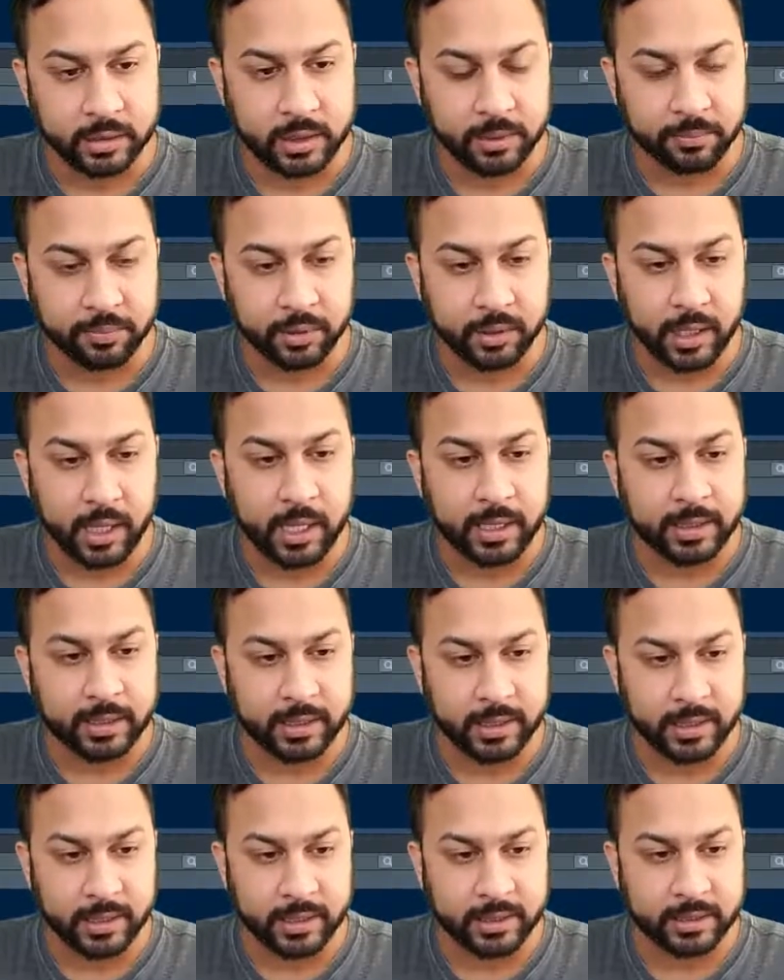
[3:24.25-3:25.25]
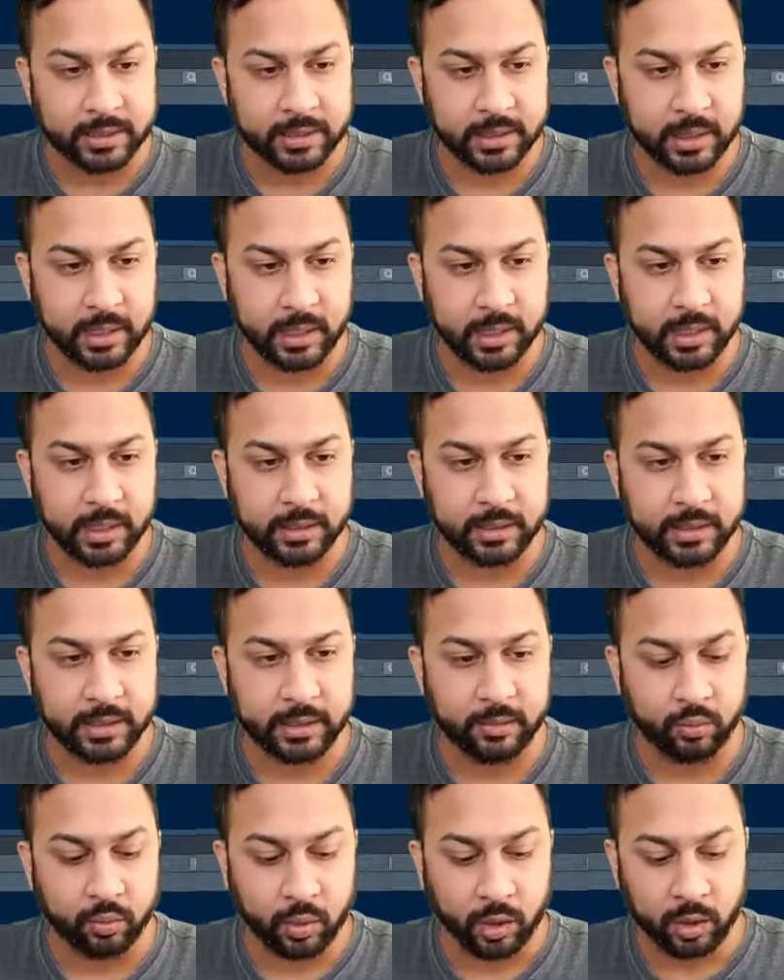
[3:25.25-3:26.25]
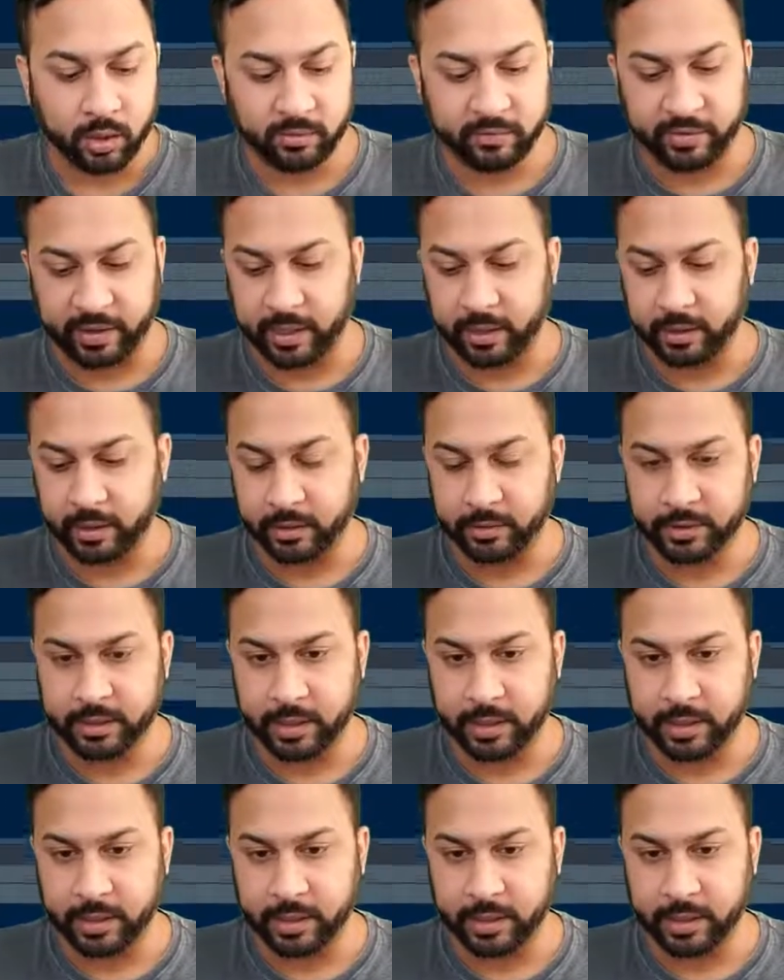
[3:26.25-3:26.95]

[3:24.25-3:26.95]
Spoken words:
To plot this, the raw values